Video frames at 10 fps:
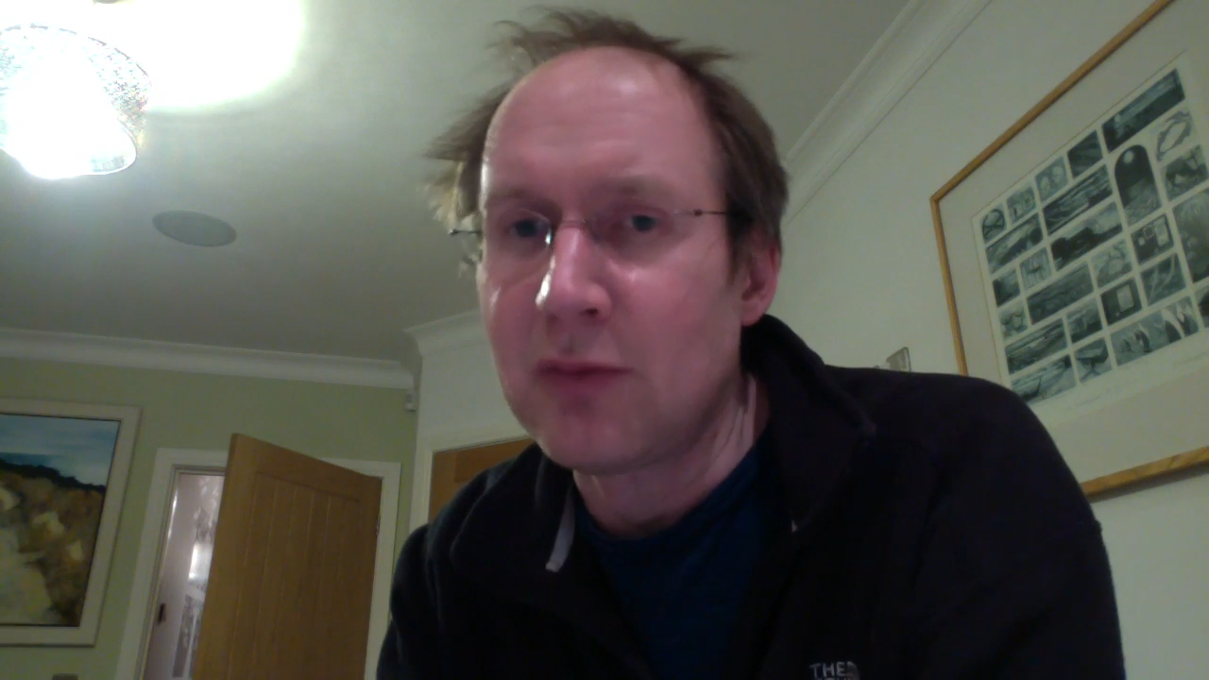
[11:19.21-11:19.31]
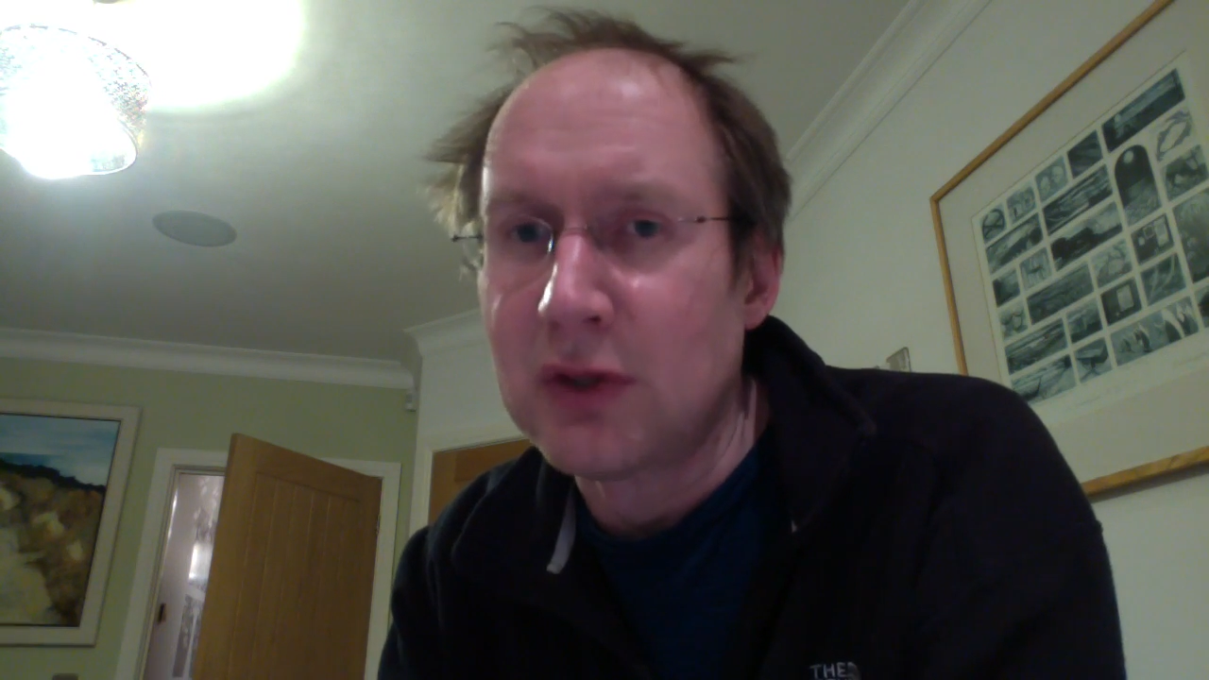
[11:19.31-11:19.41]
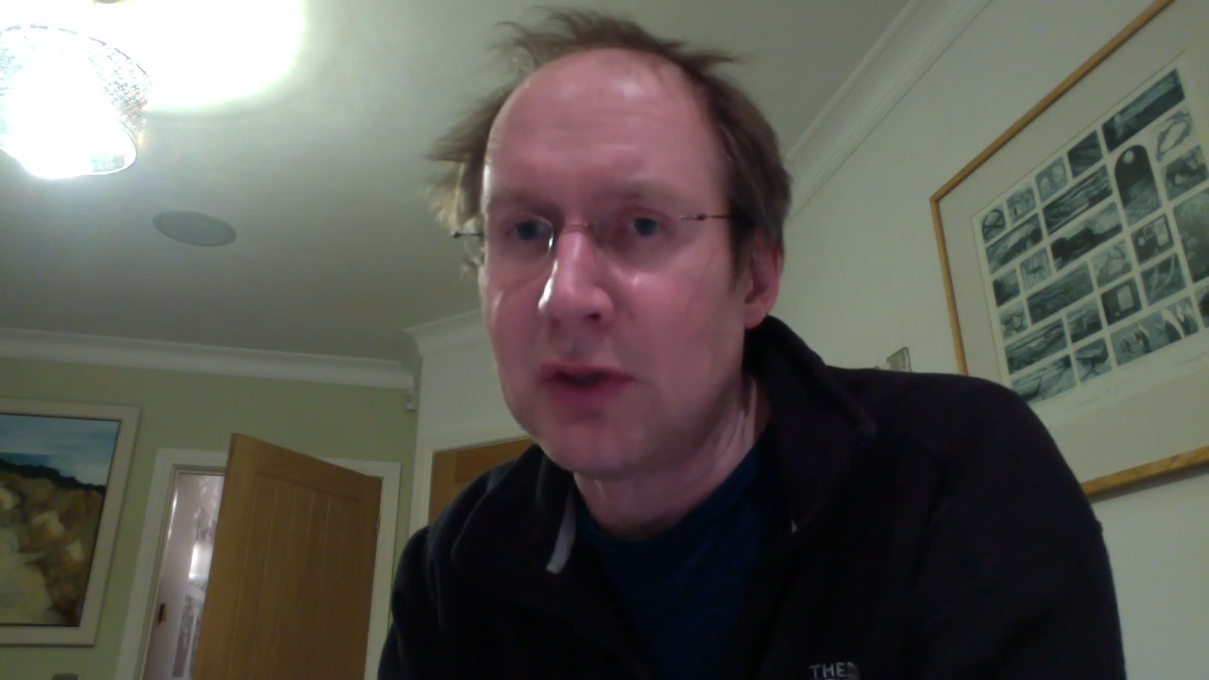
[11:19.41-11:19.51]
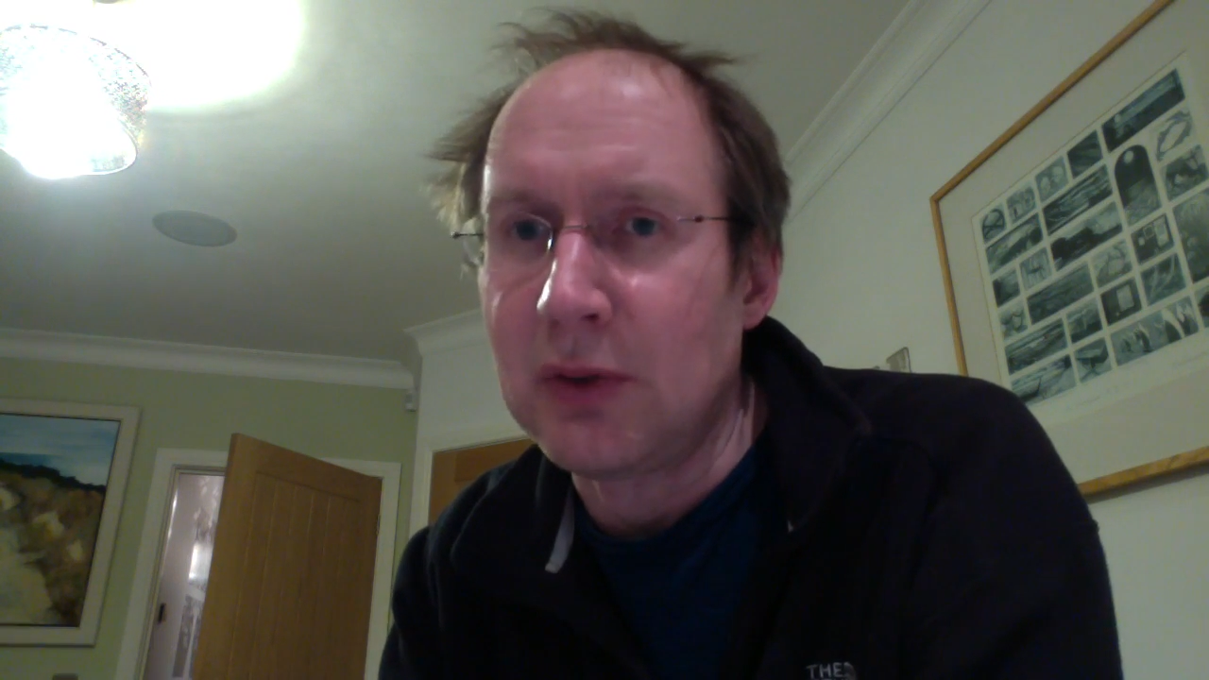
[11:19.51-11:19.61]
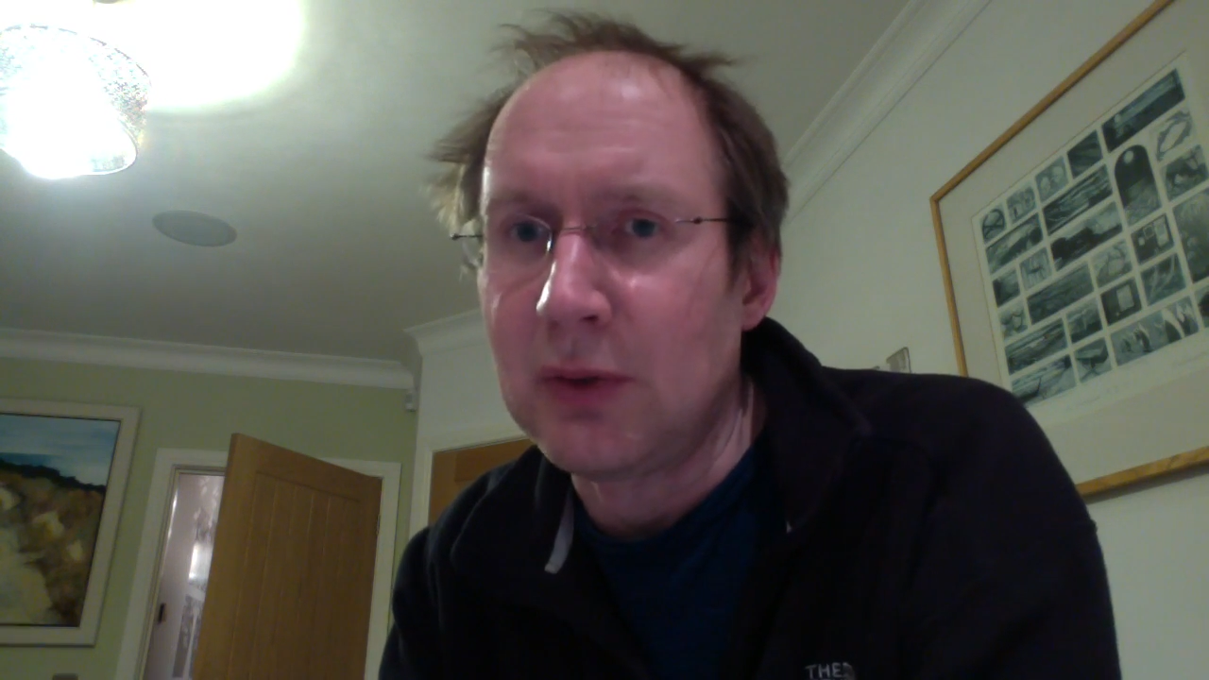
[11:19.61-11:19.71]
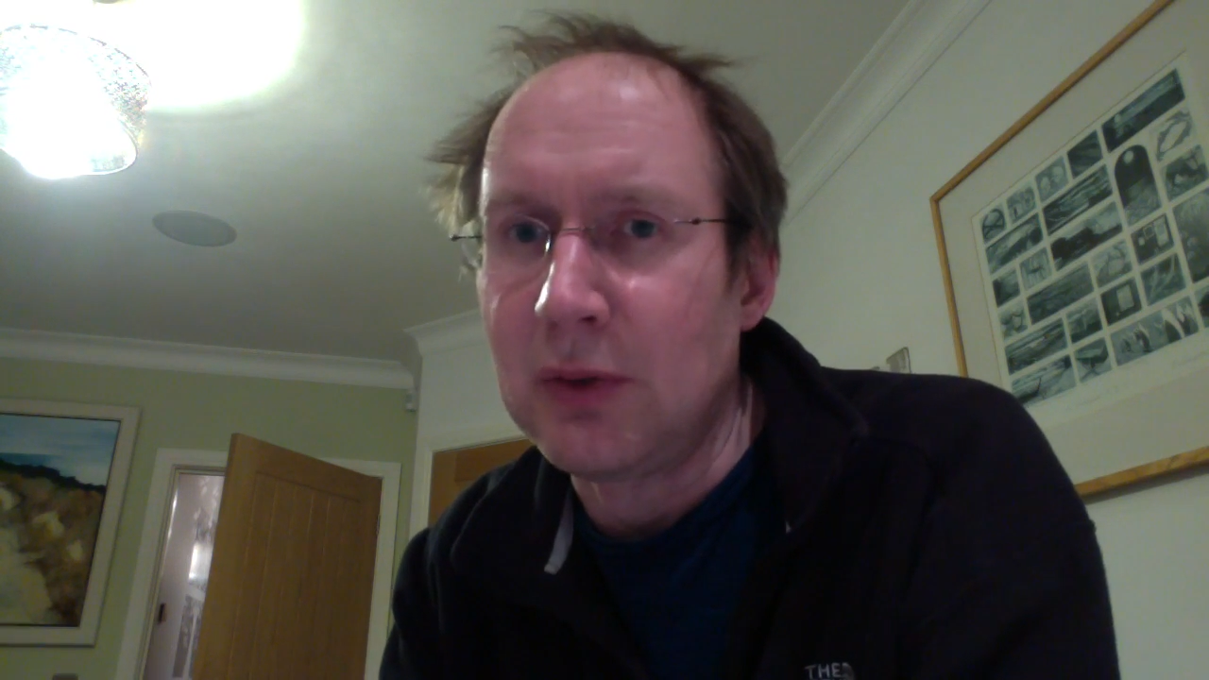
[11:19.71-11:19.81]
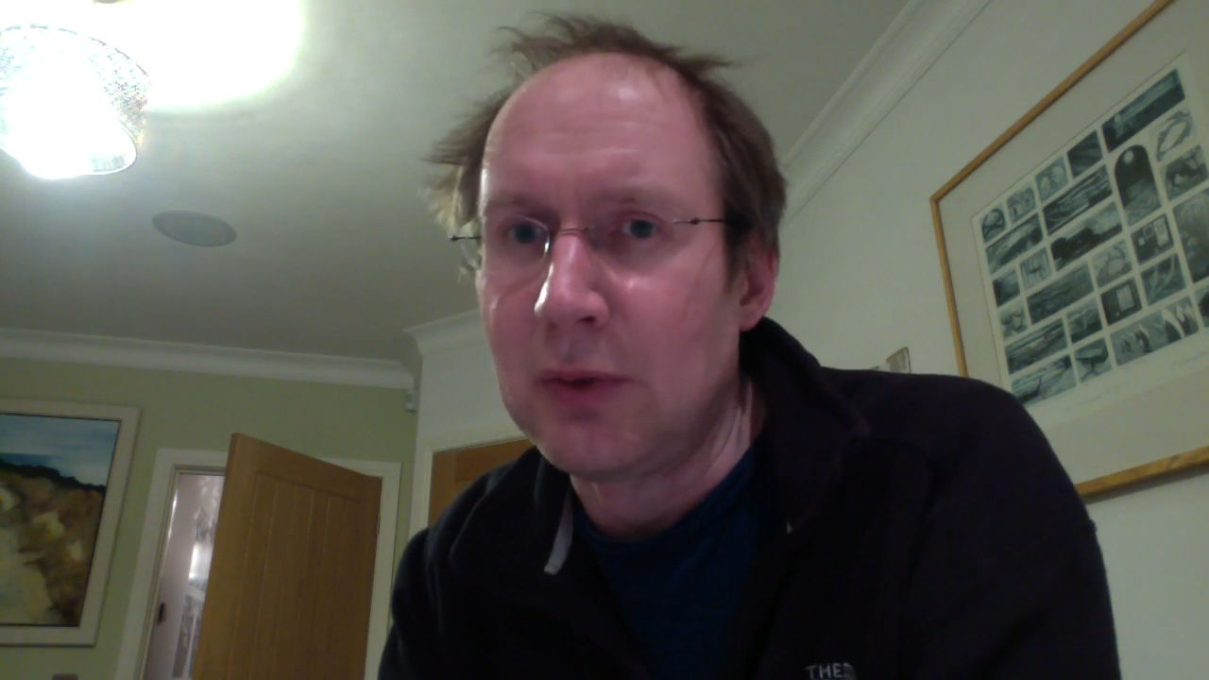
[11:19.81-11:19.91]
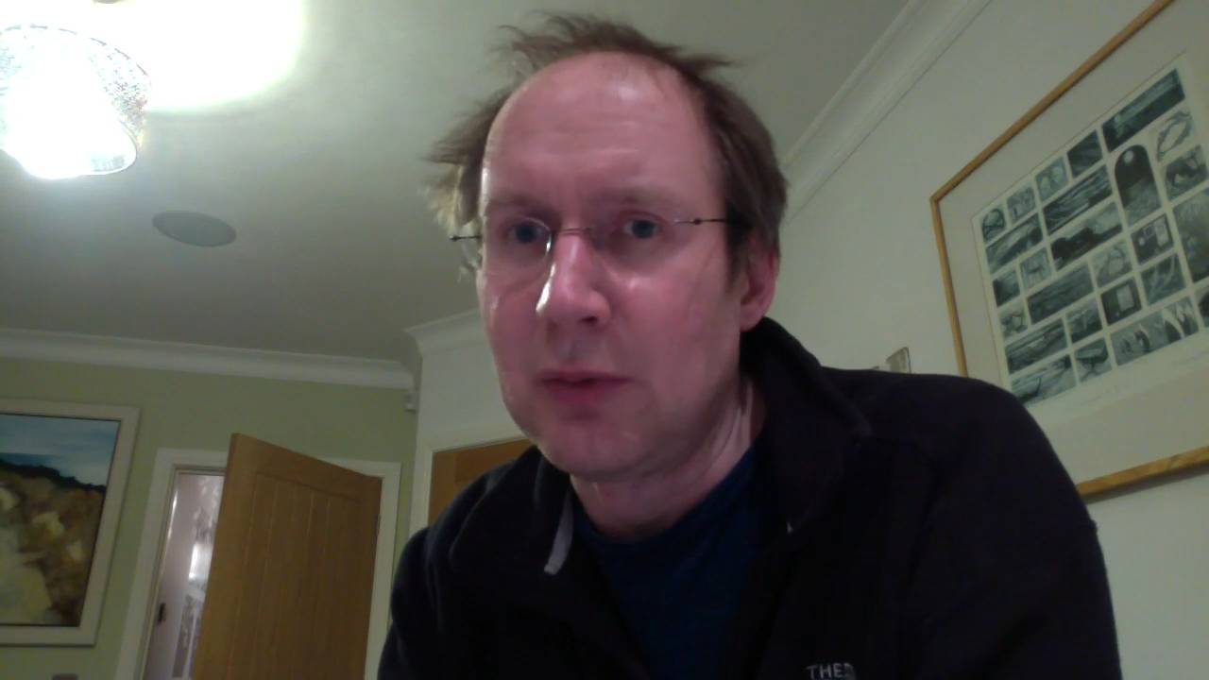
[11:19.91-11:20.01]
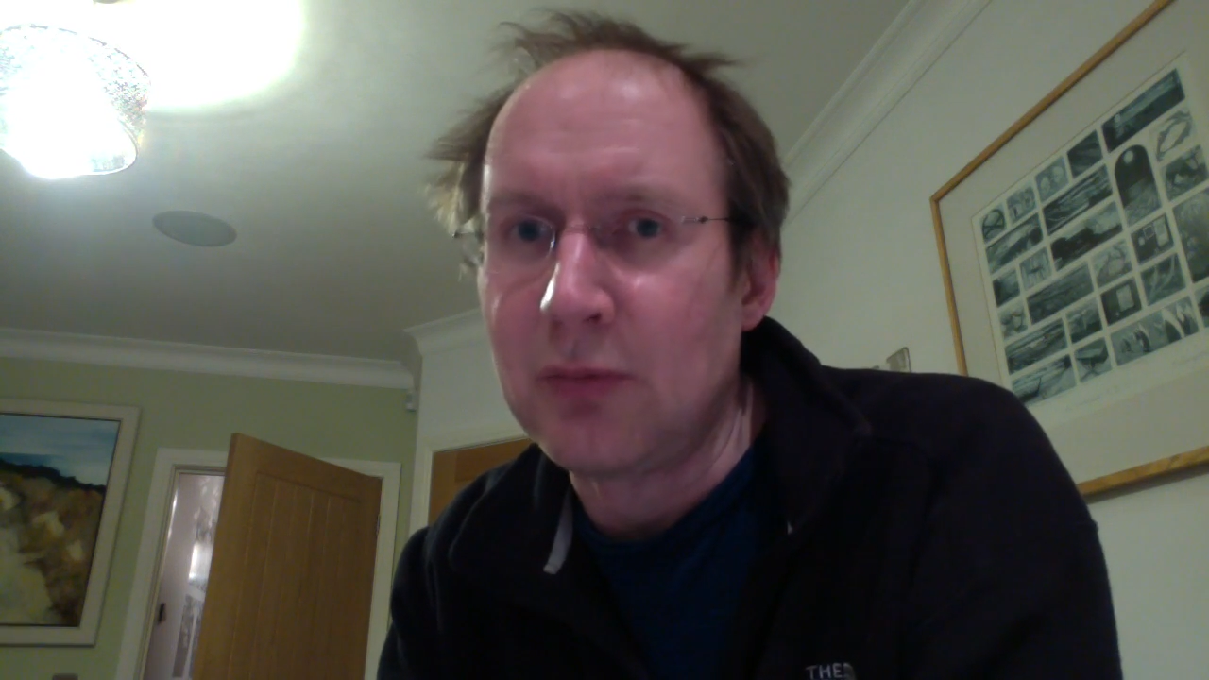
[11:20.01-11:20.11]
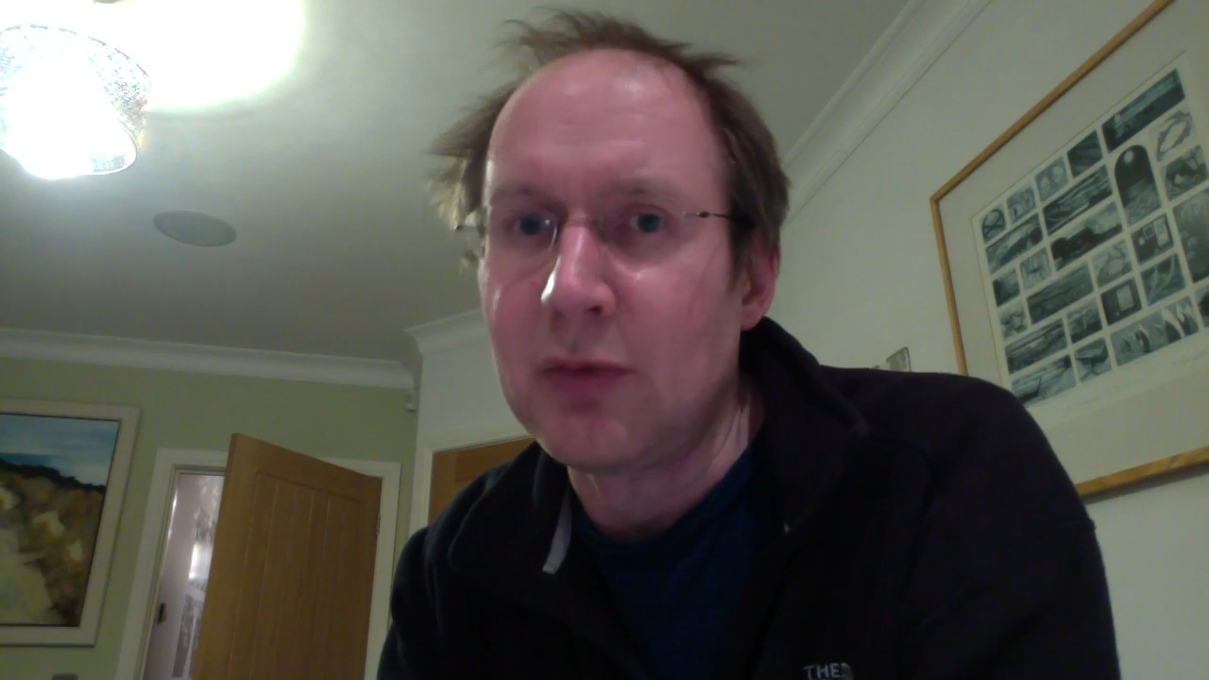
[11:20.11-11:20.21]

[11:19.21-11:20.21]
to